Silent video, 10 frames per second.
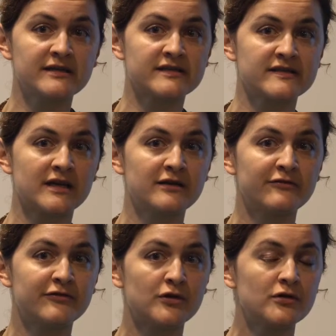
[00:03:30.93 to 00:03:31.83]
design
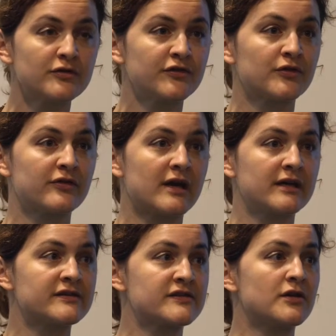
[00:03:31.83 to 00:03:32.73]
for, so that
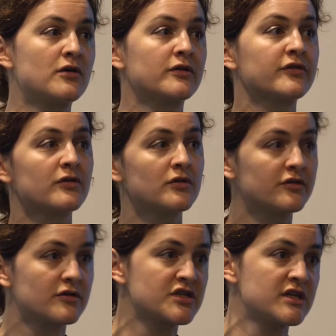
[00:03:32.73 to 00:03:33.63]
it's not a
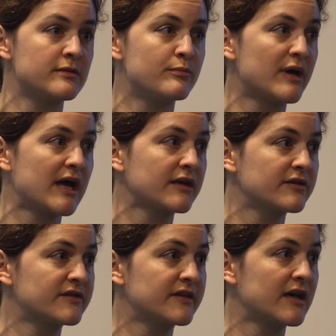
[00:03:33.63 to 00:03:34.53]
dodgy back
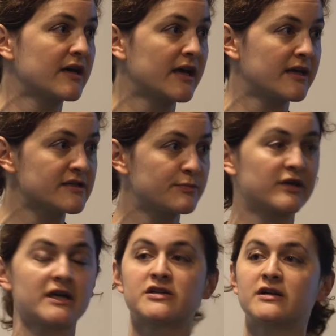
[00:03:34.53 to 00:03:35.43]
staircase, but
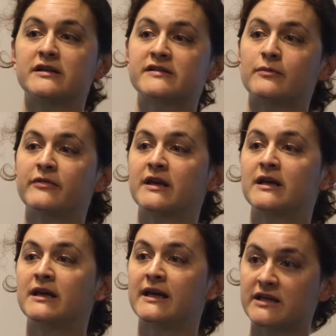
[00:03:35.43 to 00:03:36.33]
actually something
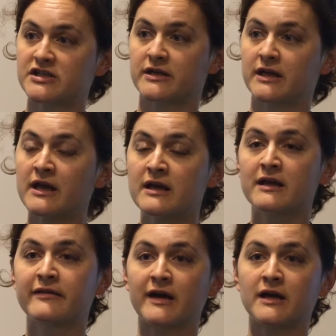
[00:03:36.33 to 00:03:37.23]
engaging
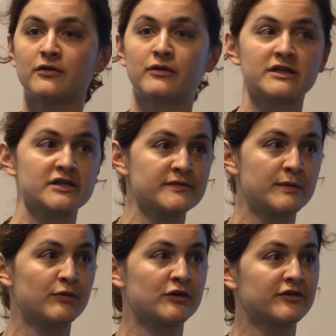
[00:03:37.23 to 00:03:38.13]
that encourages
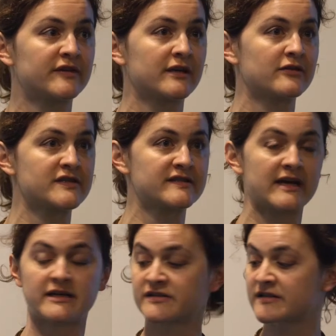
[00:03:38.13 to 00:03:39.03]
people to take the
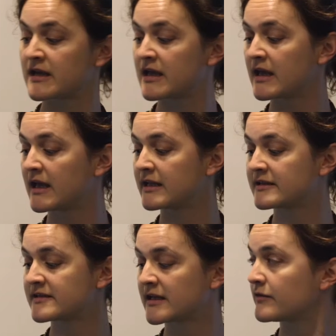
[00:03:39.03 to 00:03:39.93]
stairs
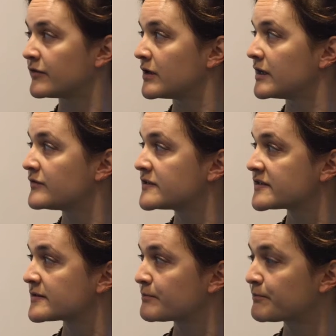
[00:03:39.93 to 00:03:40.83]
instead of the lifts.